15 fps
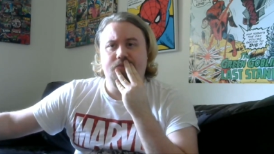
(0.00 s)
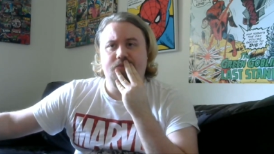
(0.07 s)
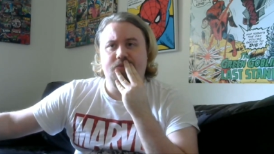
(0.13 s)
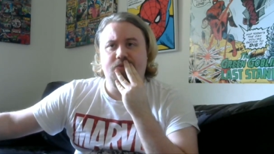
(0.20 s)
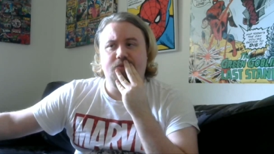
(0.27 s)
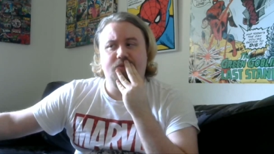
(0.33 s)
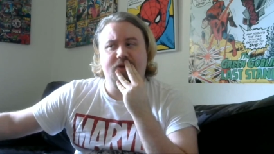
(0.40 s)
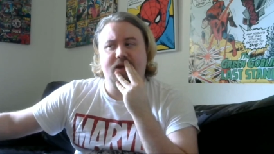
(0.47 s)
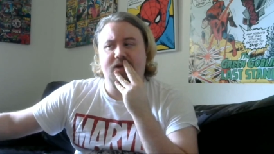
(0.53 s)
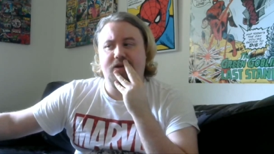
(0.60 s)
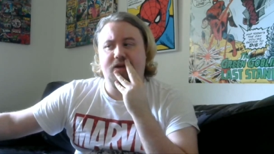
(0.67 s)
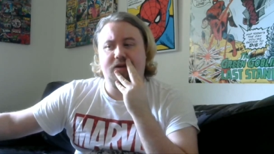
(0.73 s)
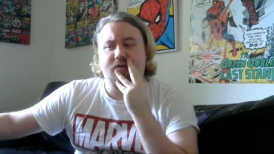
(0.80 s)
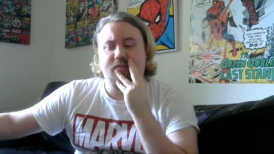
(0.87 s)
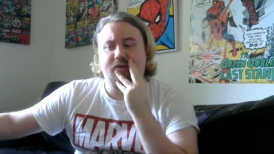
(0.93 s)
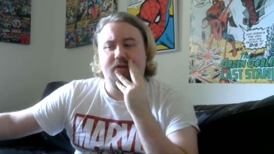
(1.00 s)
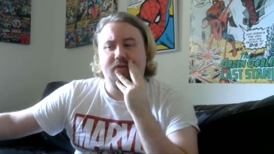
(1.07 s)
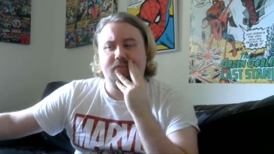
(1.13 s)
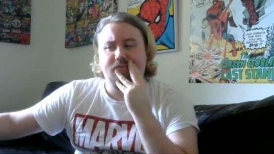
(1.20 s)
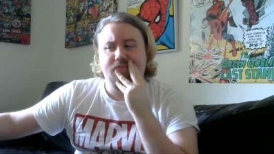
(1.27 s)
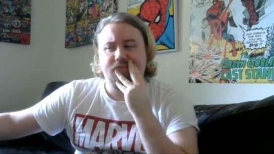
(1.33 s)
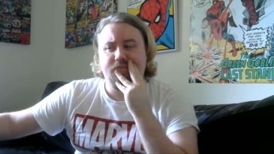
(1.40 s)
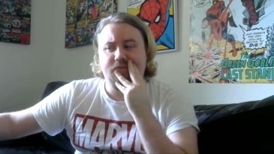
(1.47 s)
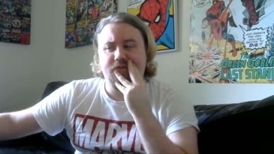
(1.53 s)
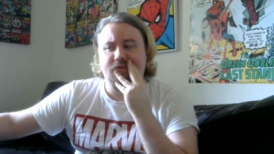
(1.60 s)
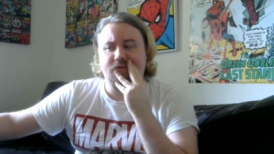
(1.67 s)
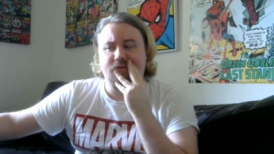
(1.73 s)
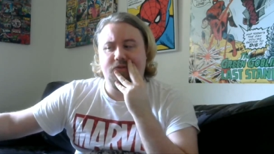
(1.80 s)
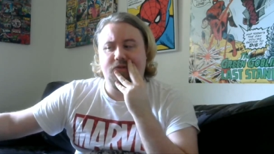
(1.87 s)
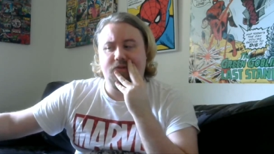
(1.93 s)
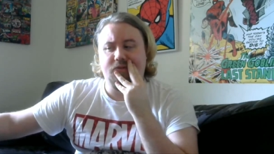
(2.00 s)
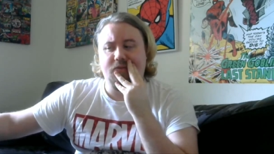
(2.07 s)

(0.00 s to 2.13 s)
Weird anime. It's just